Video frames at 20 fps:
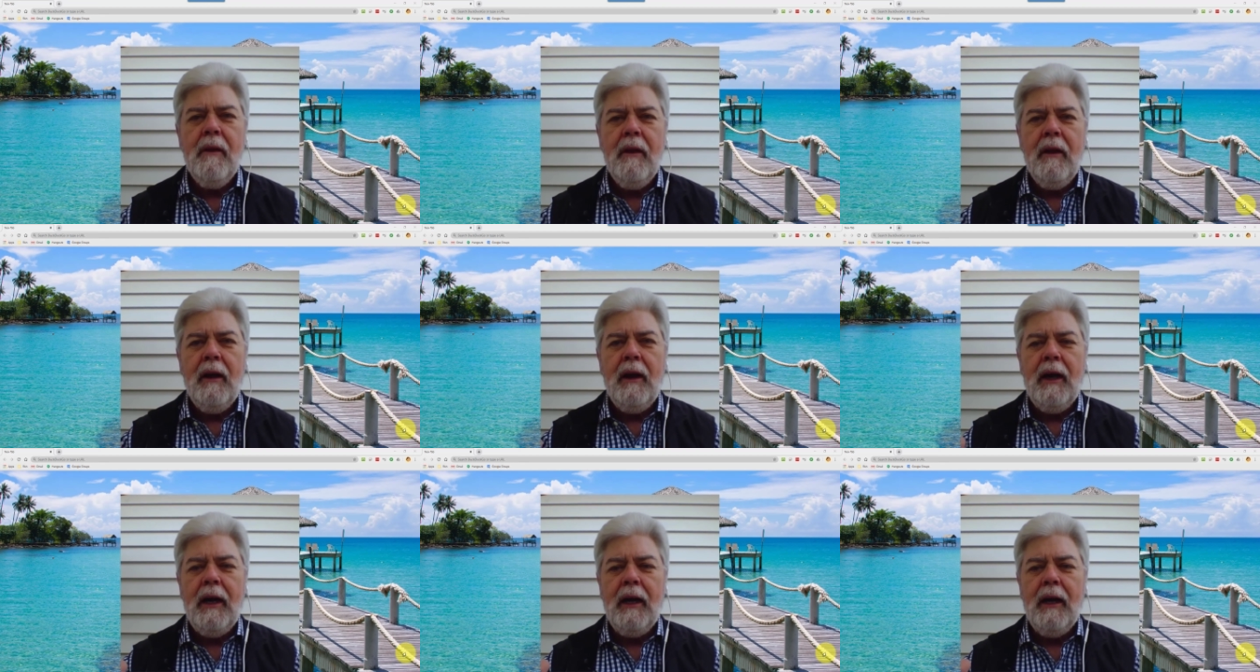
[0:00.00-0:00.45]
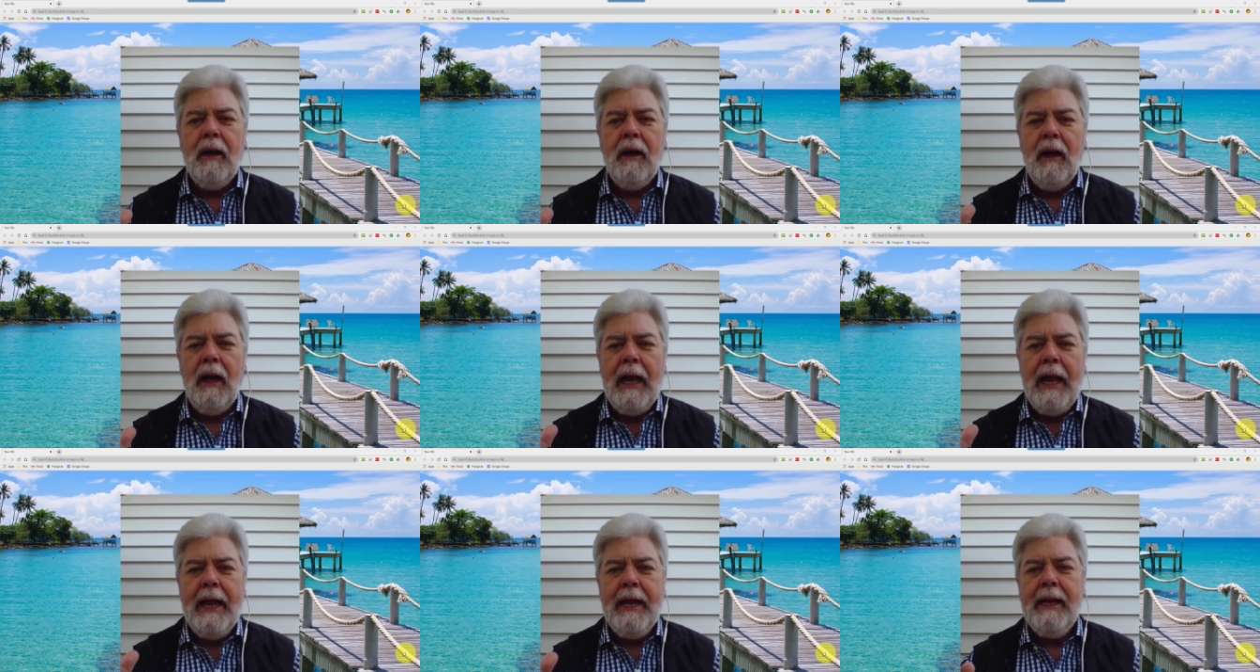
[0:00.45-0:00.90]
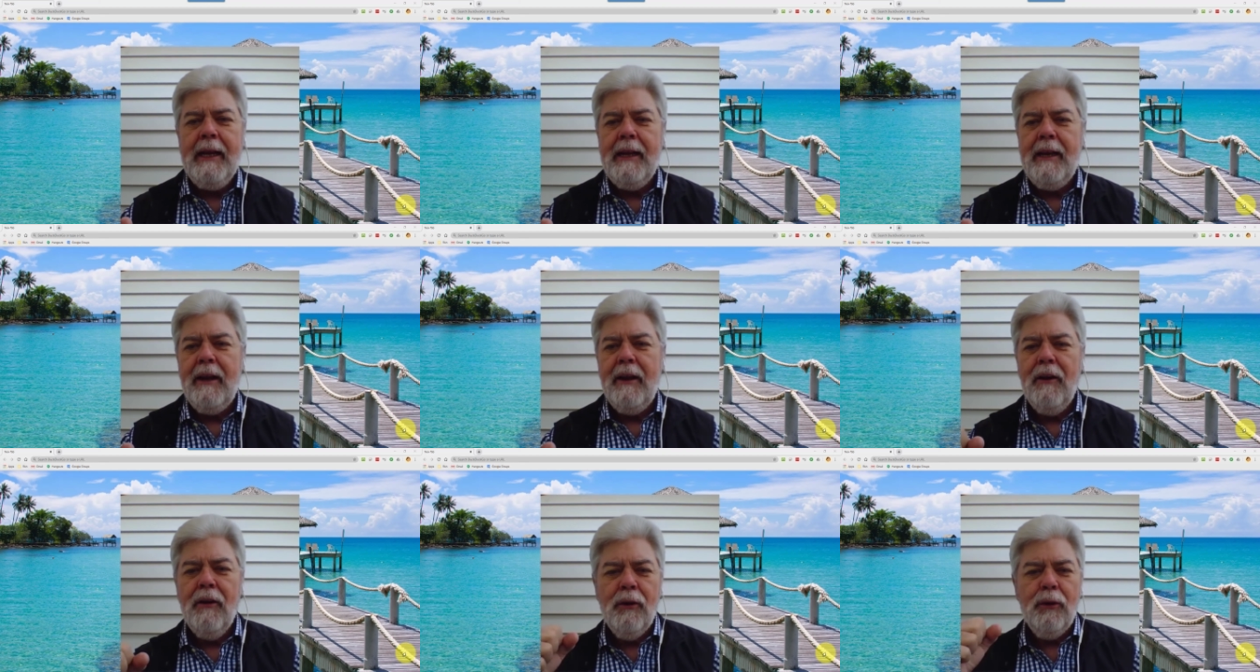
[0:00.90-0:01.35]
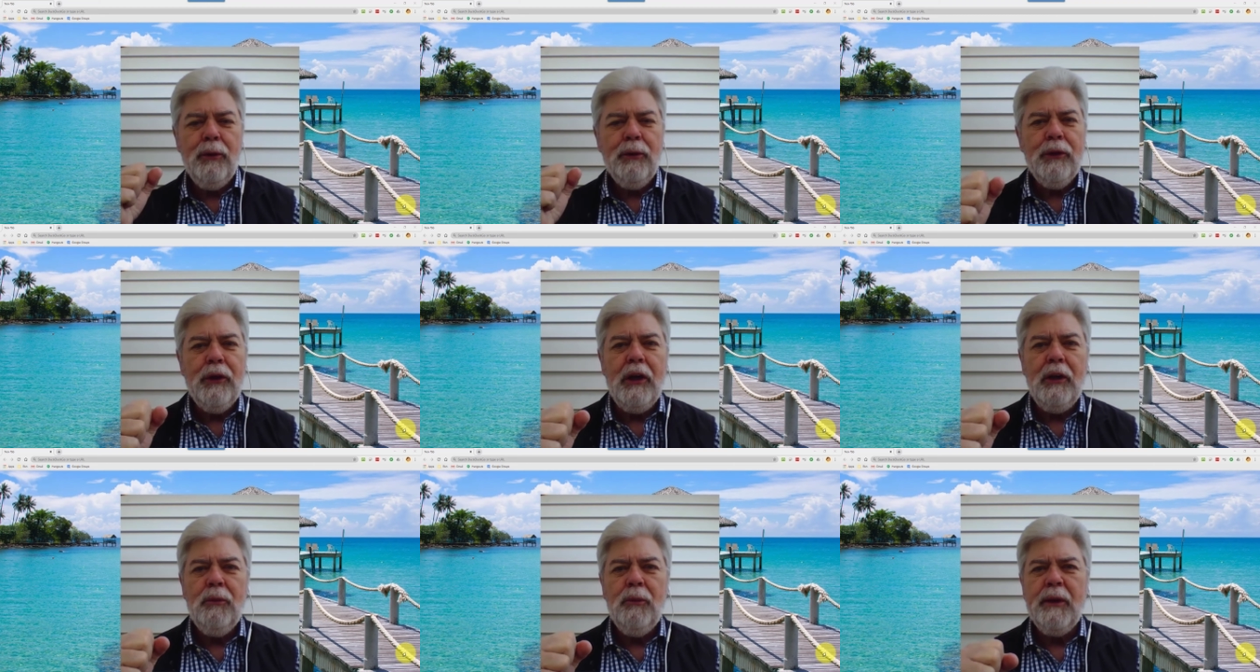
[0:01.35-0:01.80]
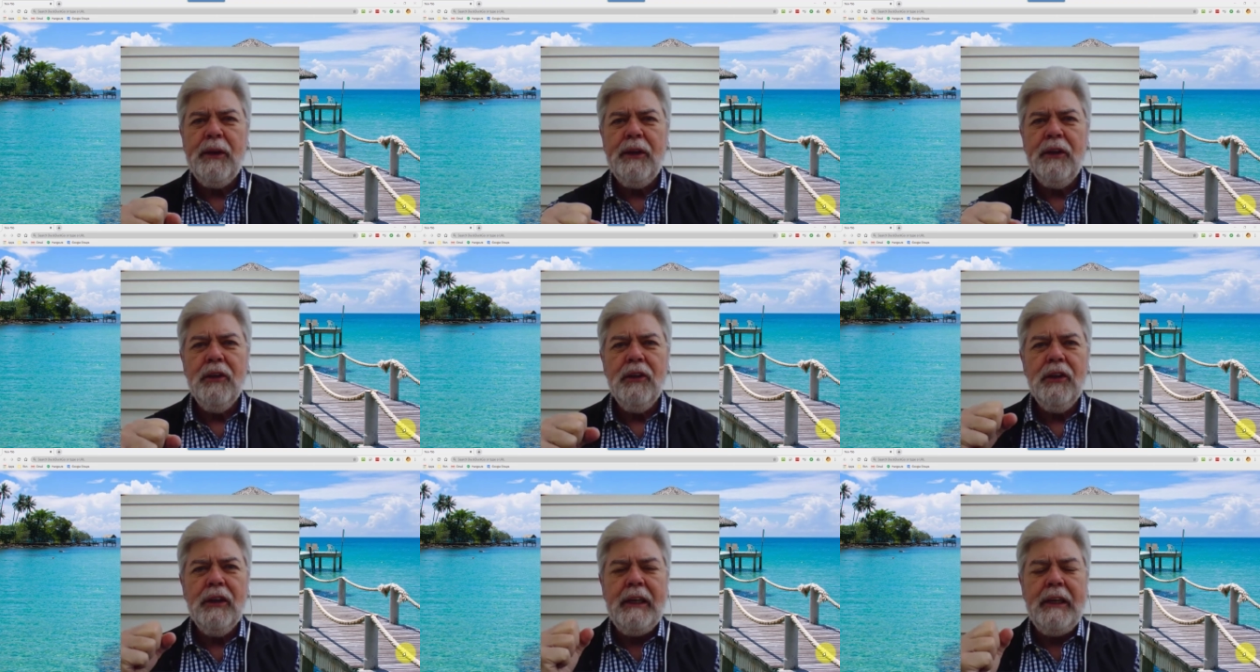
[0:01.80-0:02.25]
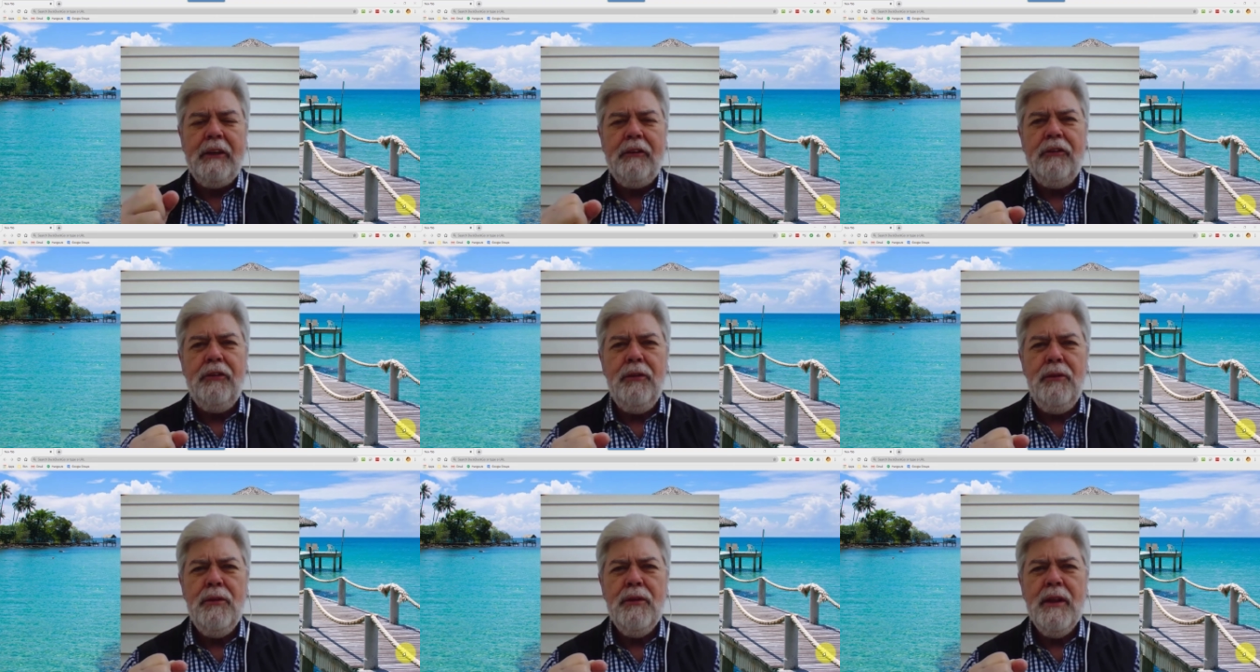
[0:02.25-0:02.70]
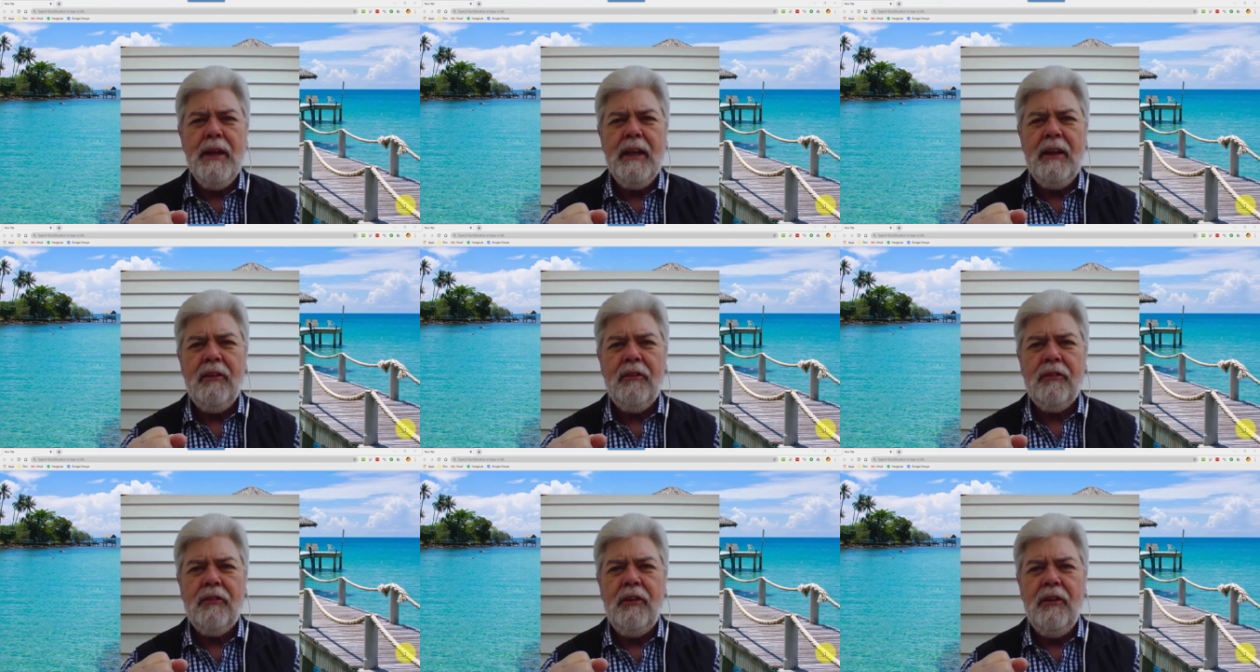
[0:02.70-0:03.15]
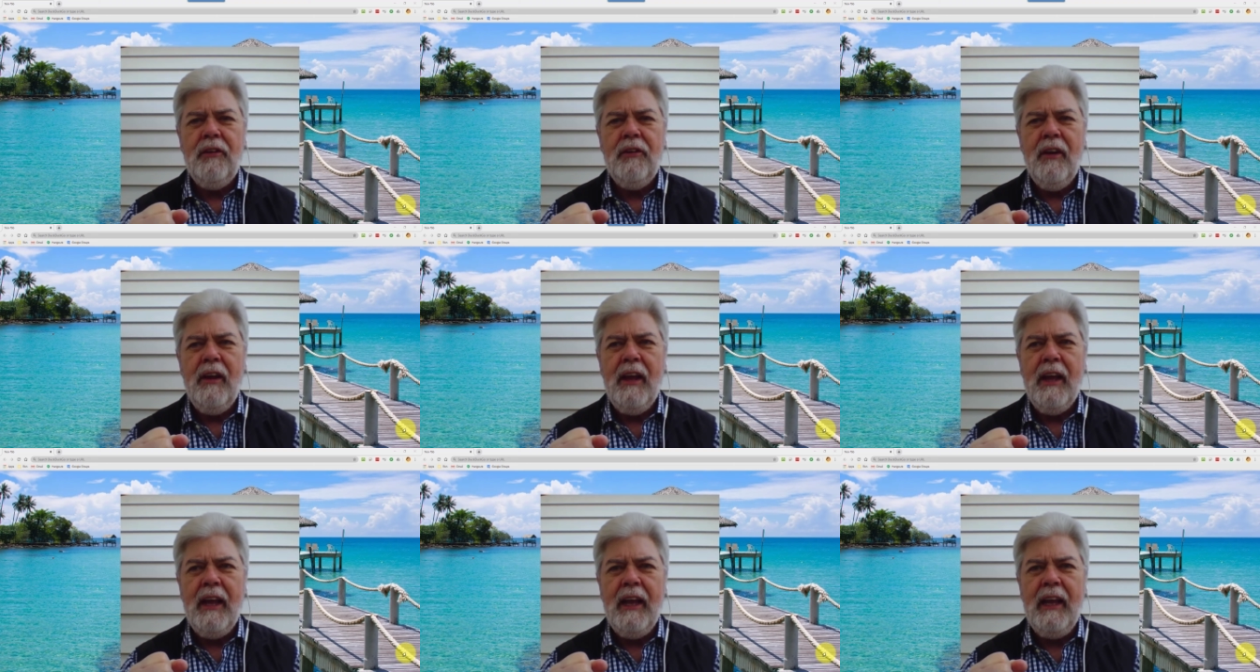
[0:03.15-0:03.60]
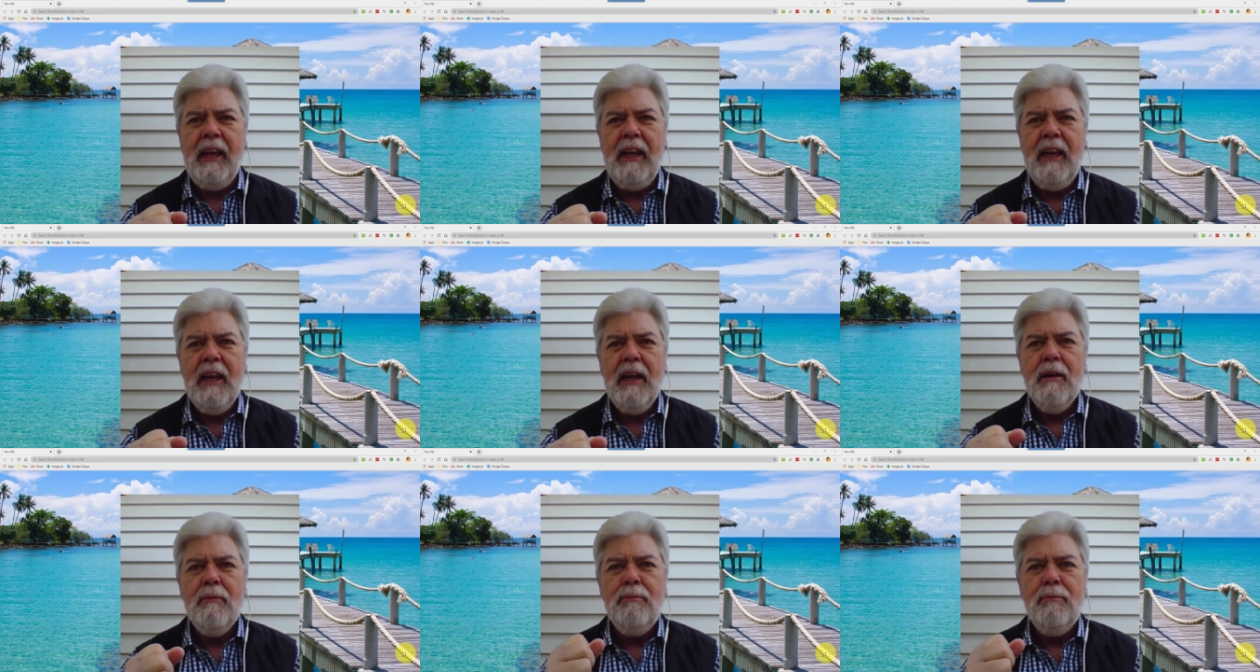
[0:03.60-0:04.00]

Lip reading: hang in there, hold on. We're going to look at two things today,